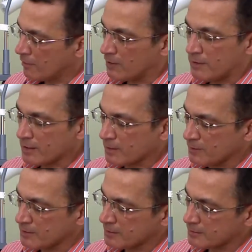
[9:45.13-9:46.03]

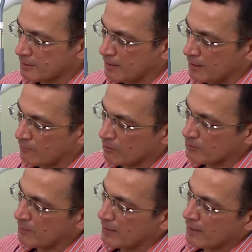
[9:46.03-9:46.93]
Vitrectomy surgery
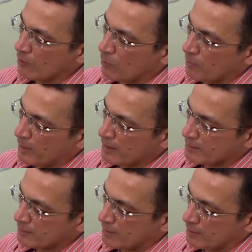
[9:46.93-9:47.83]
involves making
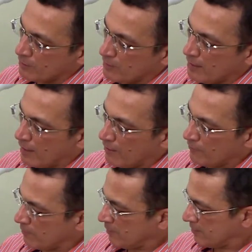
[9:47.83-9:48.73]
openings into the eye
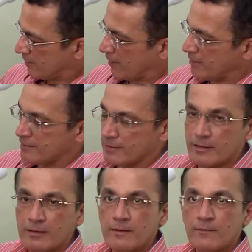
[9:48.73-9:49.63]
from the sides here,